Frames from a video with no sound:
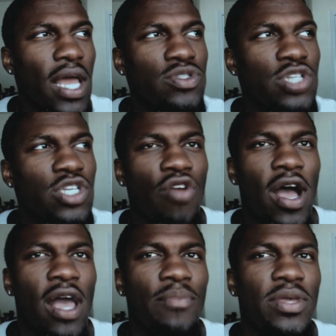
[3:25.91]
wasn't
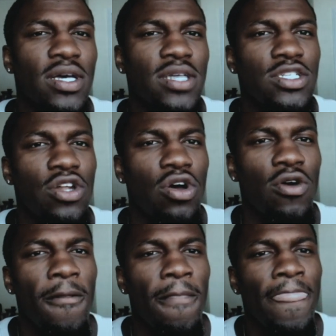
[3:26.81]
crying because,
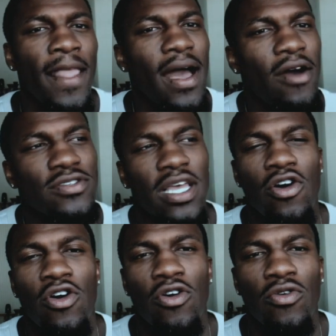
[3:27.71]
I was
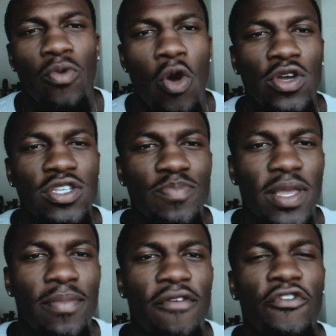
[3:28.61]
like, oh, woe is
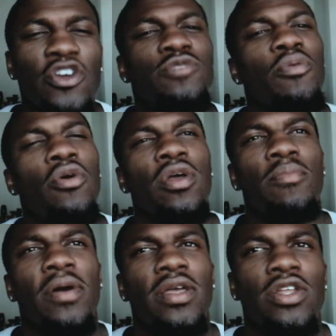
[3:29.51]
me, my foot's
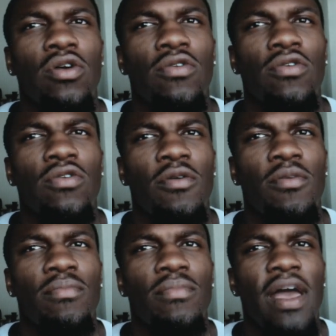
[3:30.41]
broken. But,
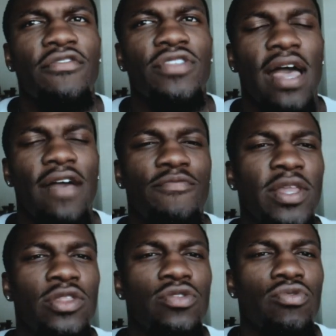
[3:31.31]
from everything I've
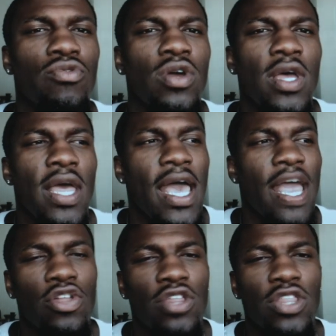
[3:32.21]
been through,
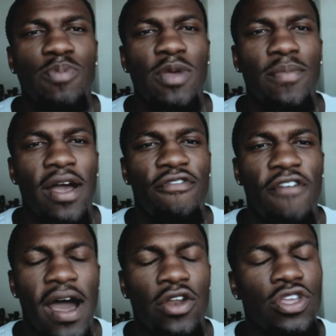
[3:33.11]
this being my
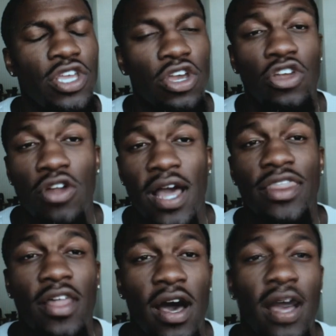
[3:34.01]
final year, I
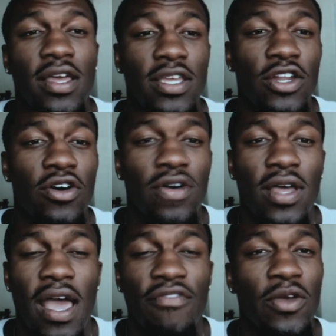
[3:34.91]
thought,
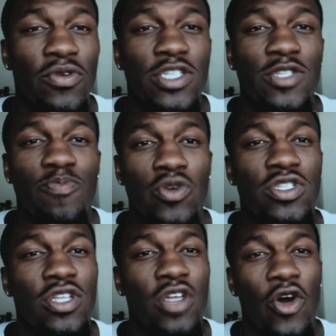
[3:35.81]
everything
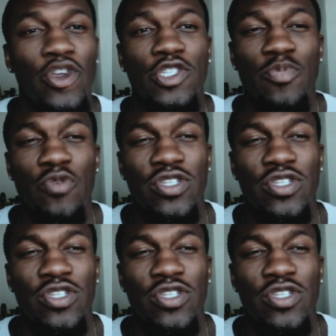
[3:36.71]
was supposed to go smooth